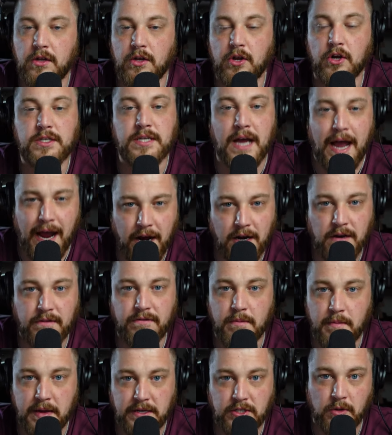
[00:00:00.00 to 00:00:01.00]
you're tired
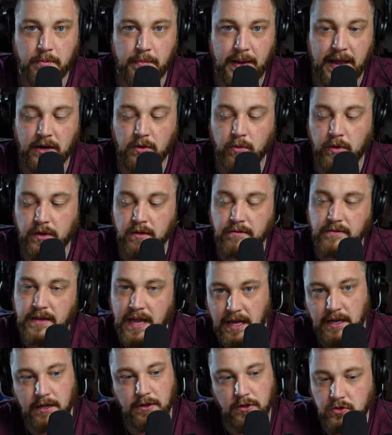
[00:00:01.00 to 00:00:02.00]
of the mental bandwidth of
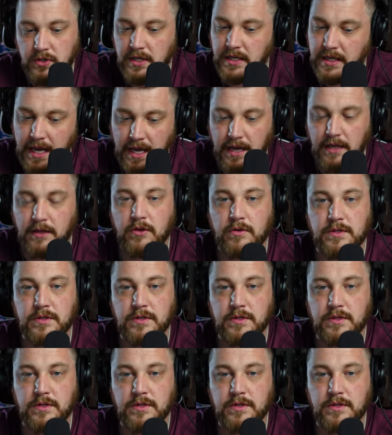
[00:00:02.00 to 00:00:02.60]
gaining, losing, gaining,